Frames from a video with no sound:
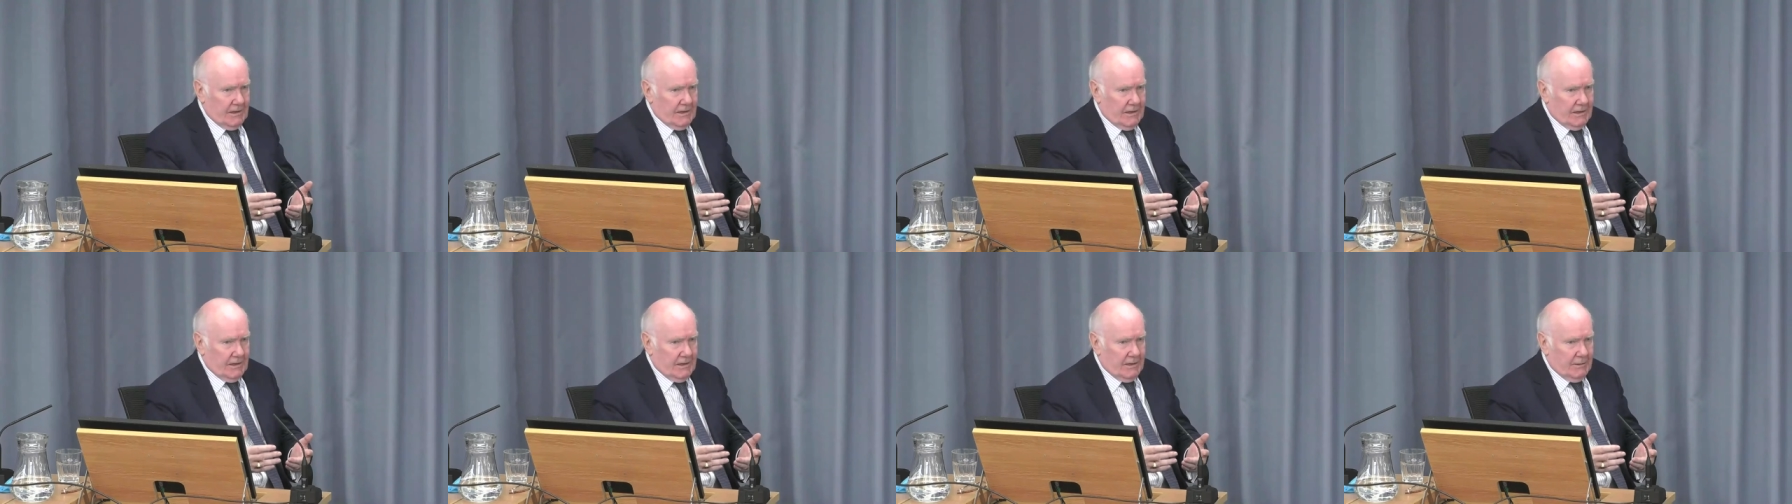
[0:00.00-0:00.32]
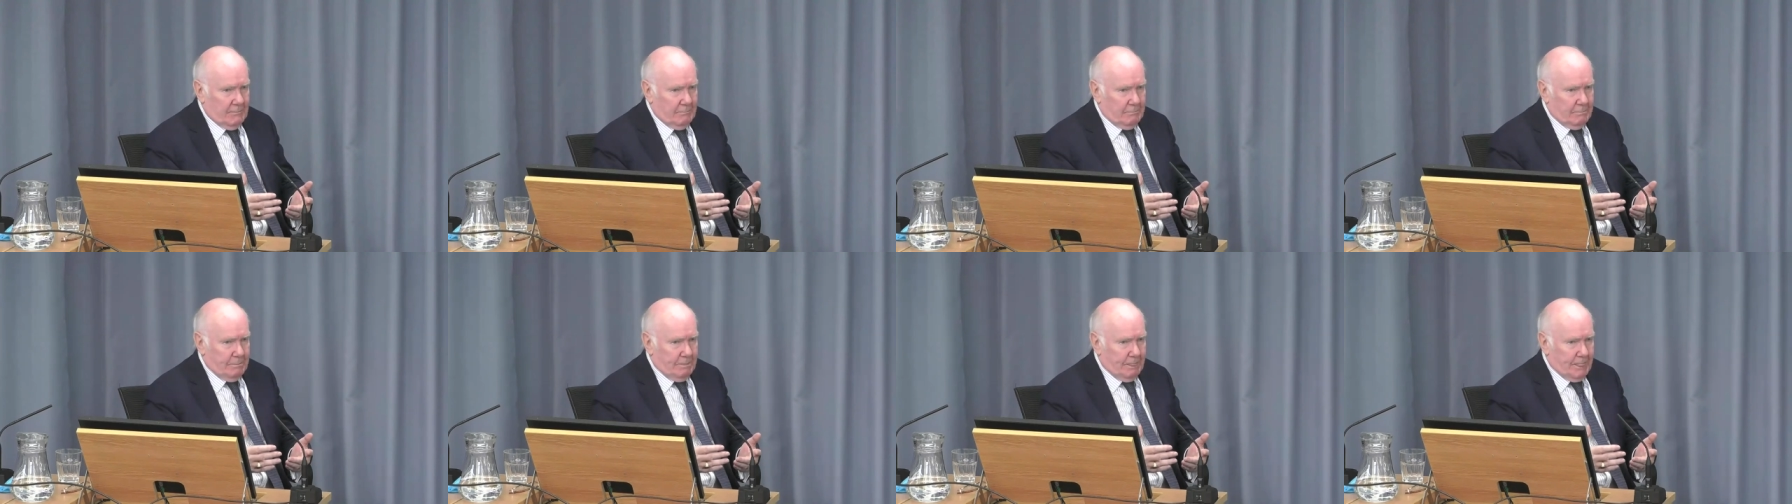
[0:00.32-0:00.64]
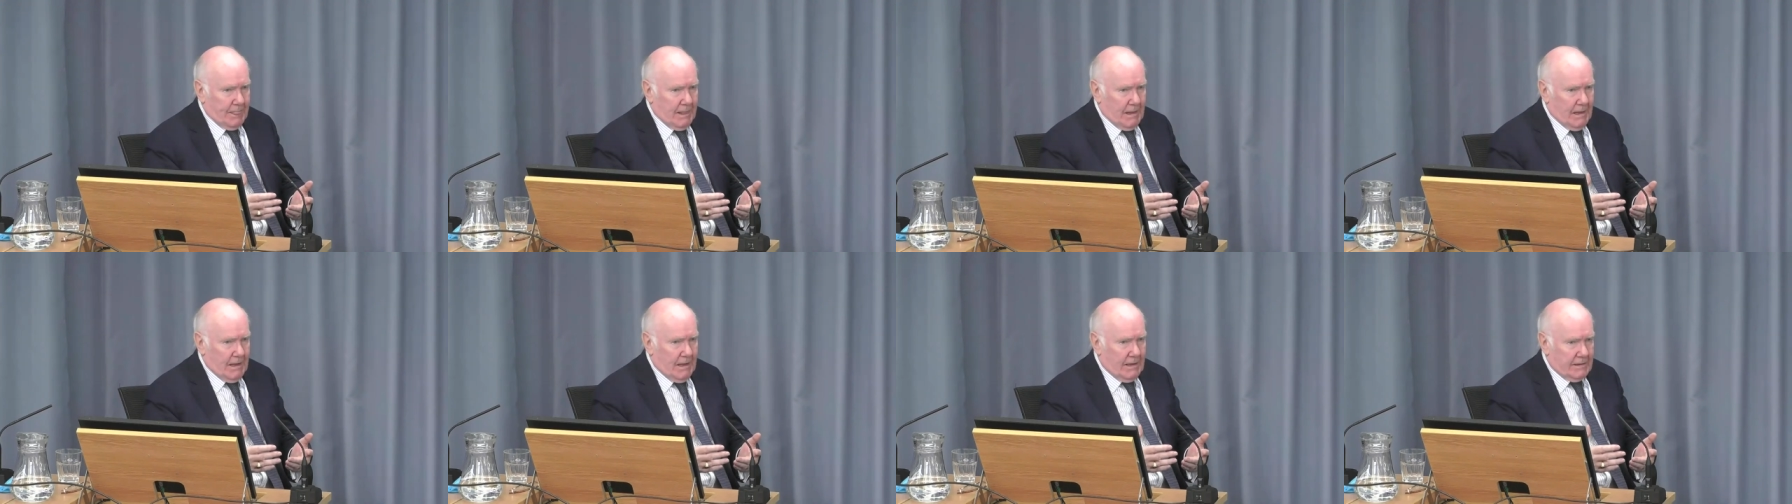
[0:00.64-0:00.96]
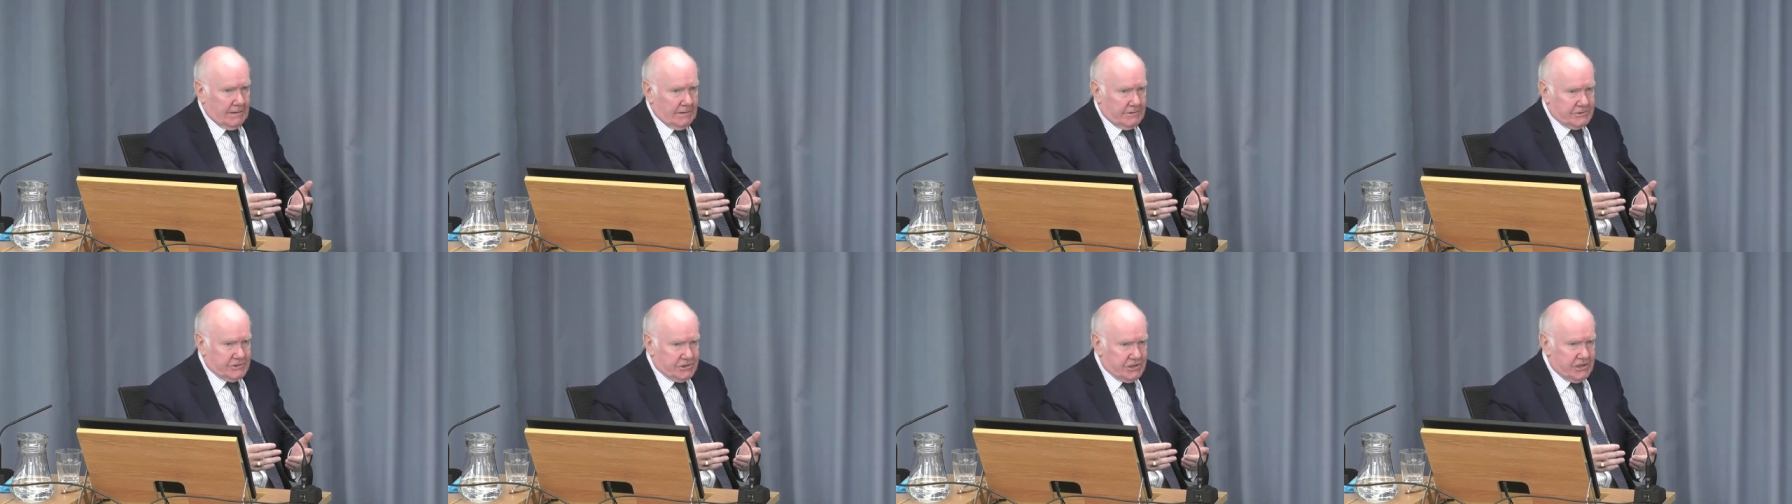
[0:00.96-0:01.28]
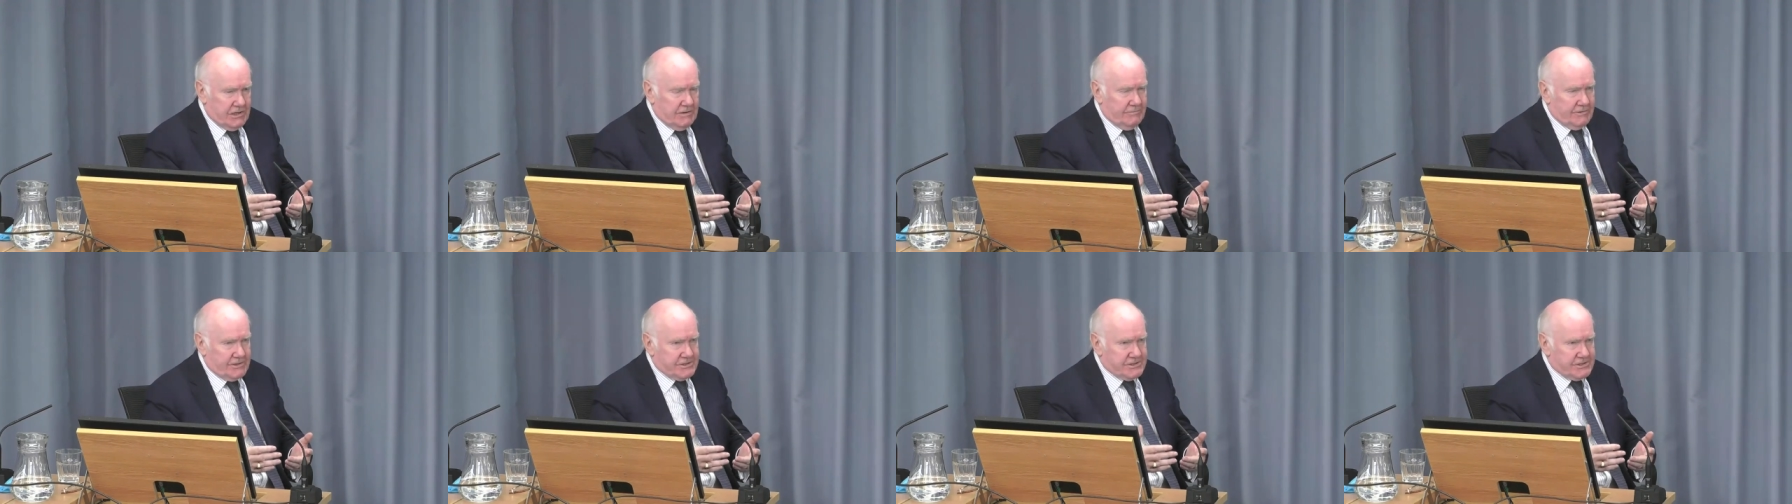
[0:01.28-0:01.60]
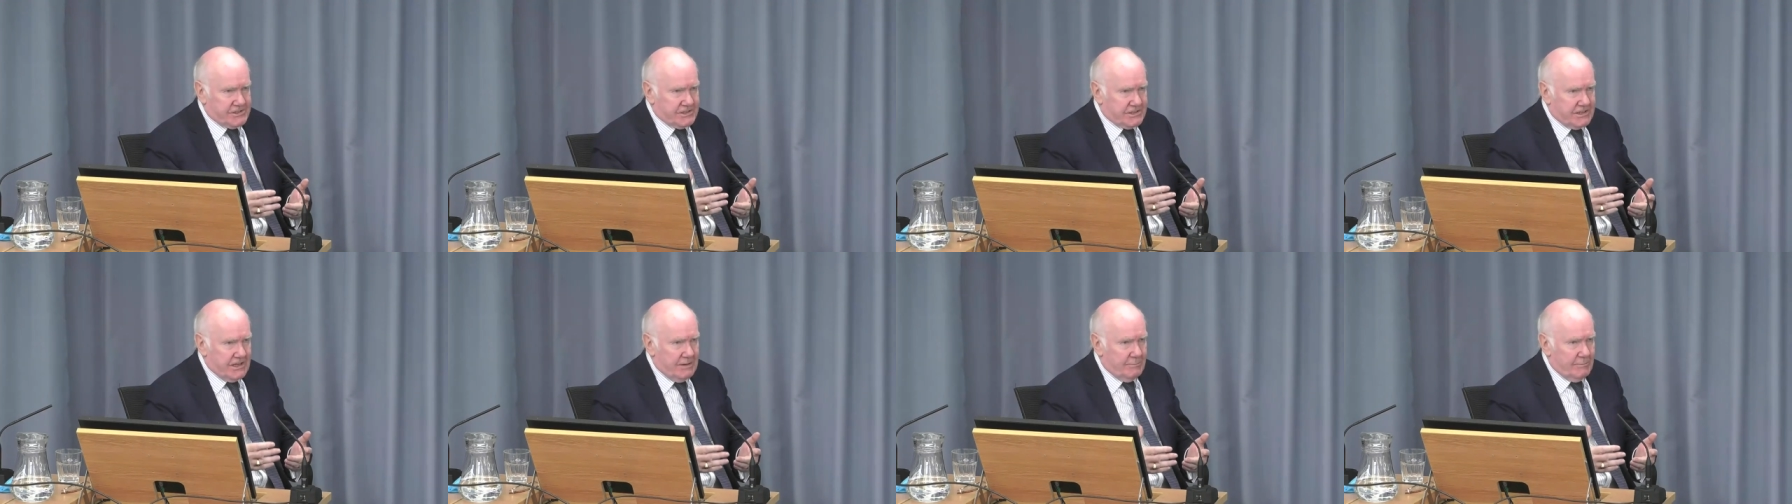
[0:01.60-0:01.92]
um, and achieve a
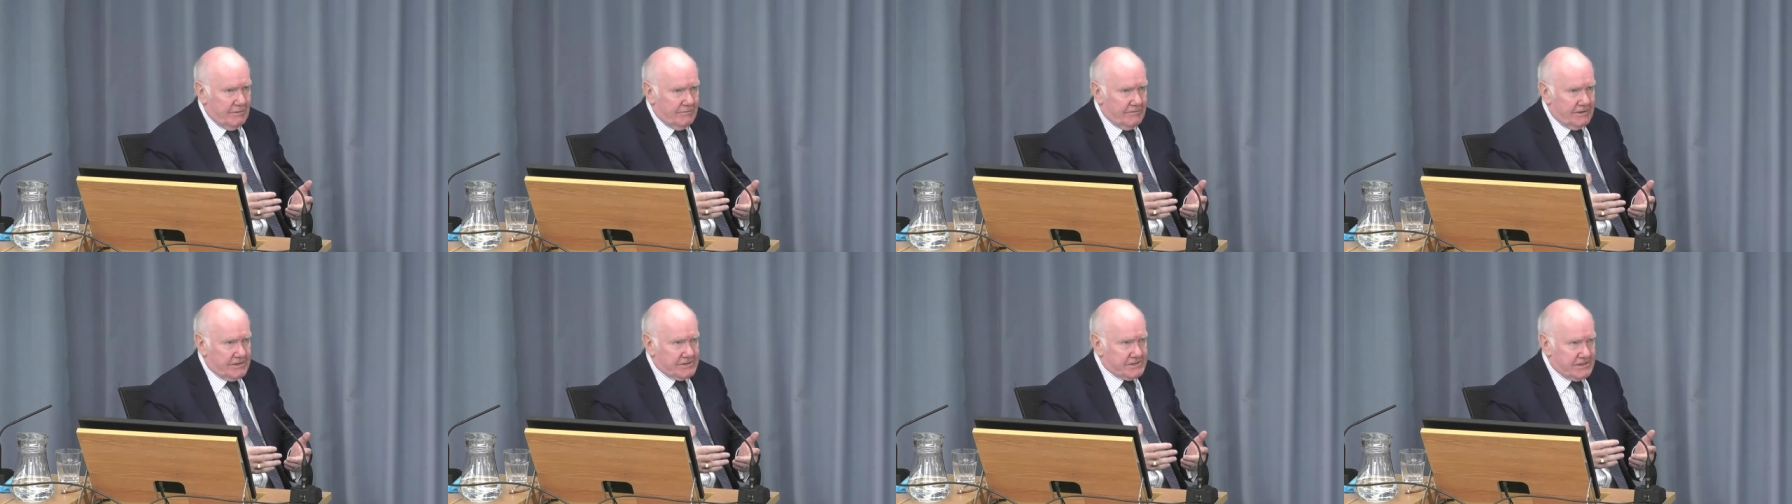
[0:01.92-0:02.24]
scheme of